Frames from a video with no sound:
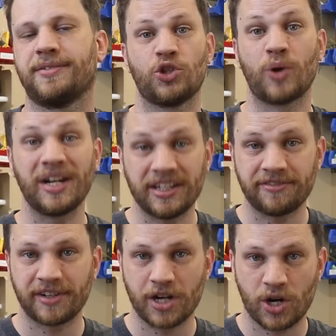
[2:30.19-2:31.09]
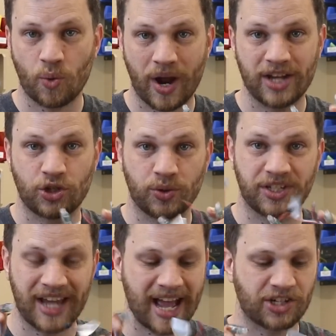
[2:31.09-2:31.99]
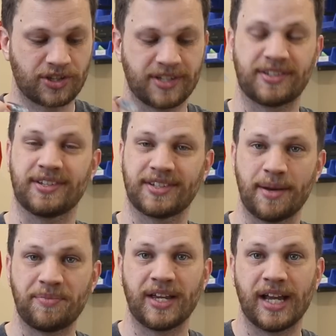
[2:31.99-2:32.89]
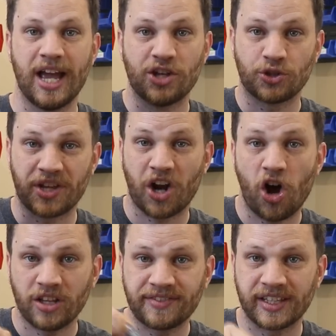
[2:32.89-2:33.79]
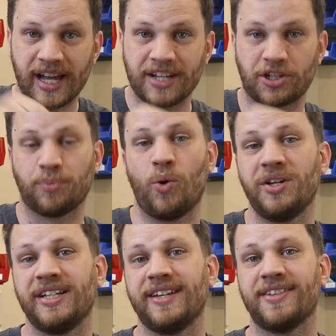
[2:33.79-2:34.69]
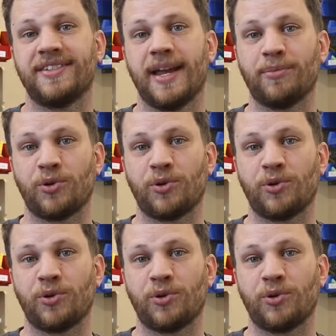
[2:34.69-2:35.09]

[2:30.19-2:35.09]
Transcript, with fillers: So I need to figure out a way to attach this to something so that all of the lights are pointing in the same